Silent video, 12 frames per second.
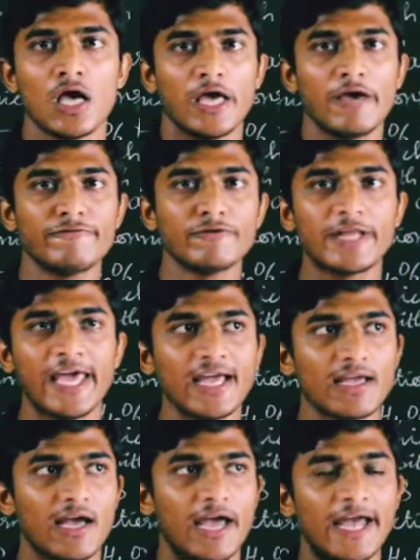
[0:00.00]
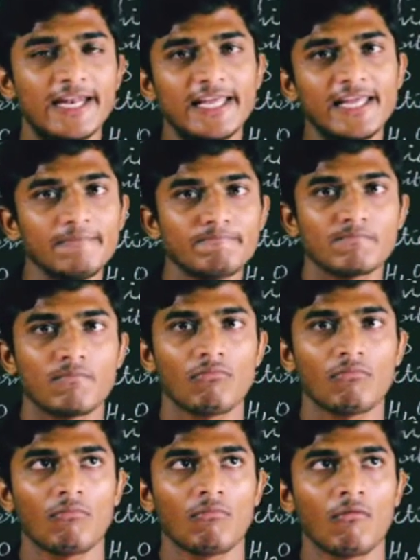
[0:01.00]
If you take any
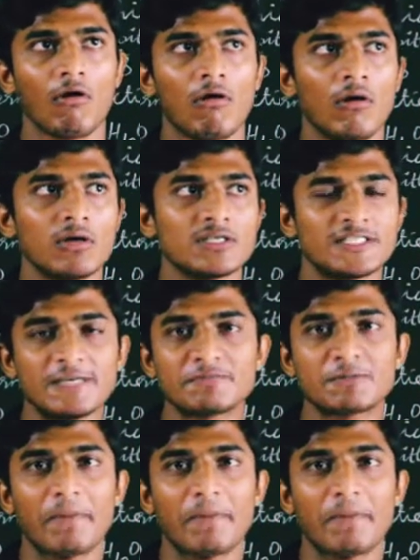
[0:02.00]
chips